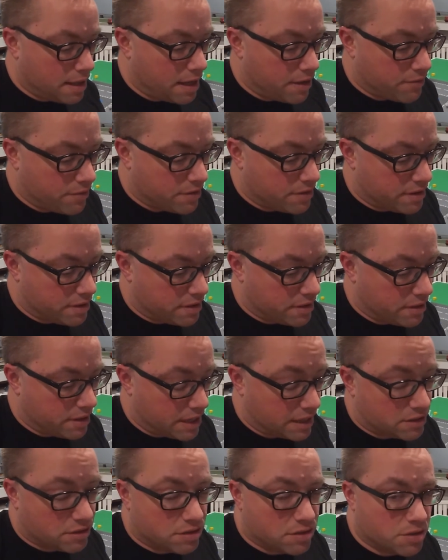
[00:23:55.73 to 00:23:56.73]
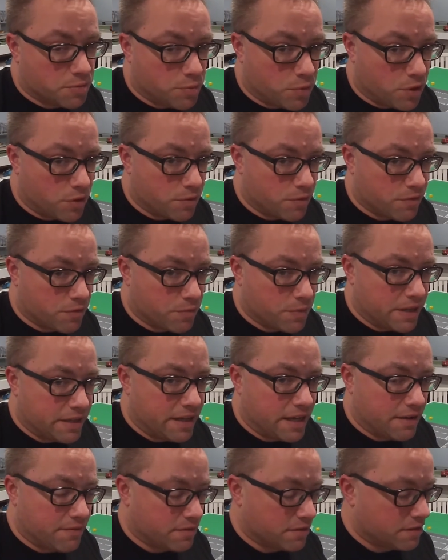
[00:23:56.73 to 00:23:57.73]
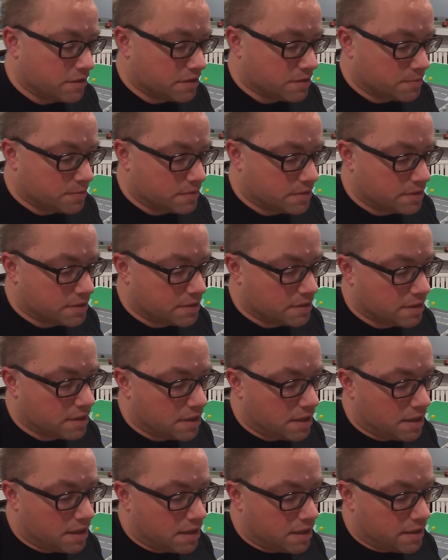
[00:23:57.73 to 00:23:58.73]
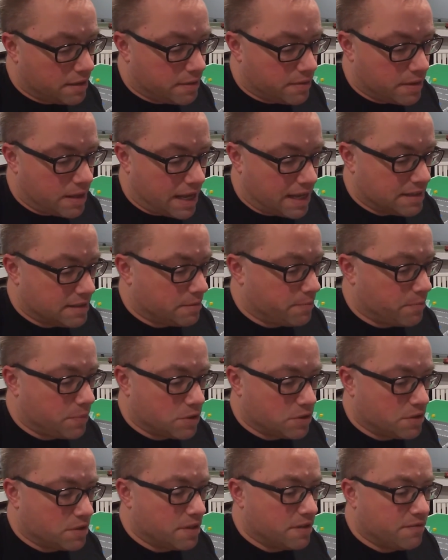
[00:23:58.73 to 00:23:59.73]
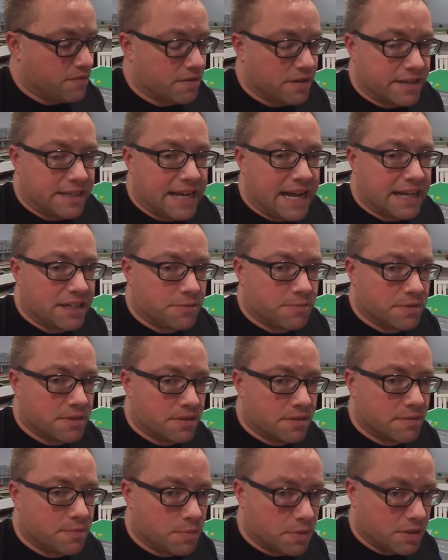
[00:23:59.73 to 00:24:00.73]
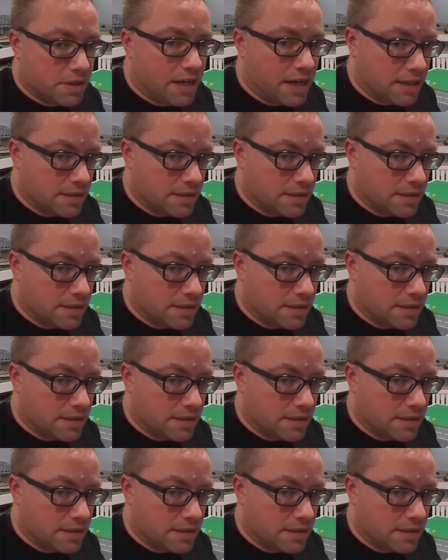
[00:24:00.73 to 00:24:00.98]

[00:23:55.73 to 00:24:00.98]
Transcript: everything. Actually, I just bought one for my dad for Christmas. Has a bunch of different attachments, but the